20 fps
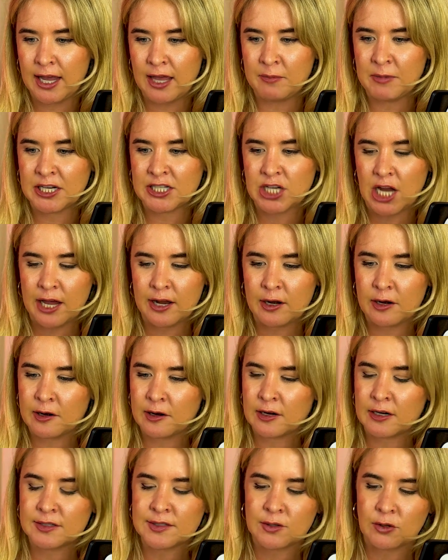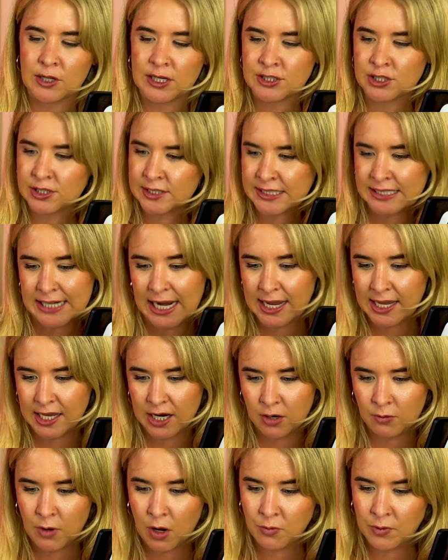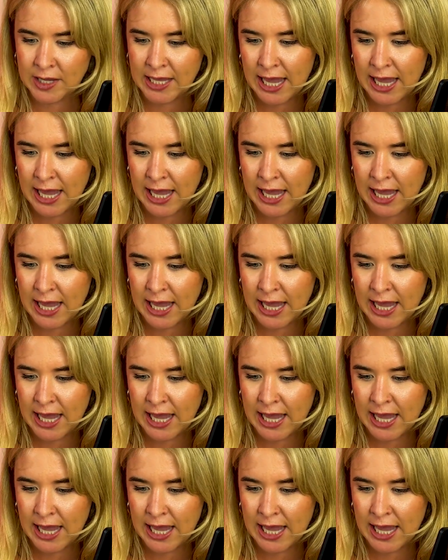image editor, so let's just stay here while we